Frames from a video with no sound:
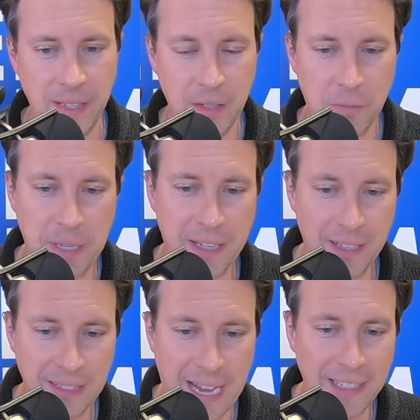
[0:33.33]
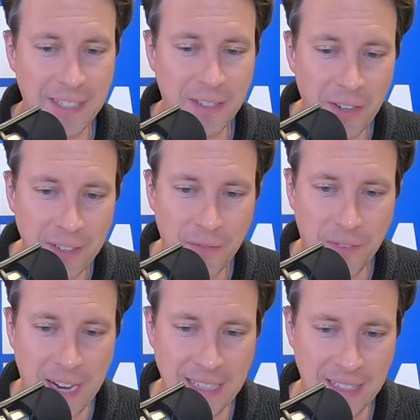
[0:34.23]
is because I started
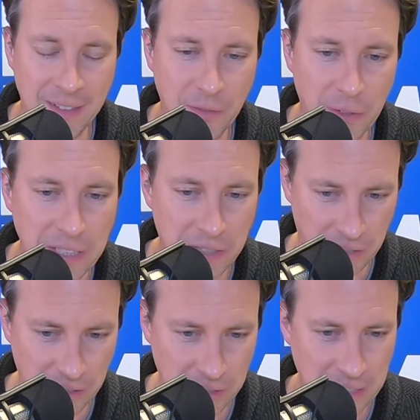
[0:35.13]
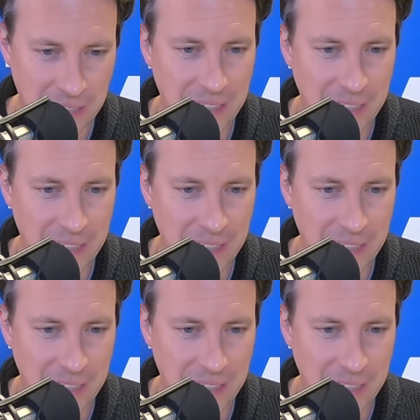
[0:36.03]
finding research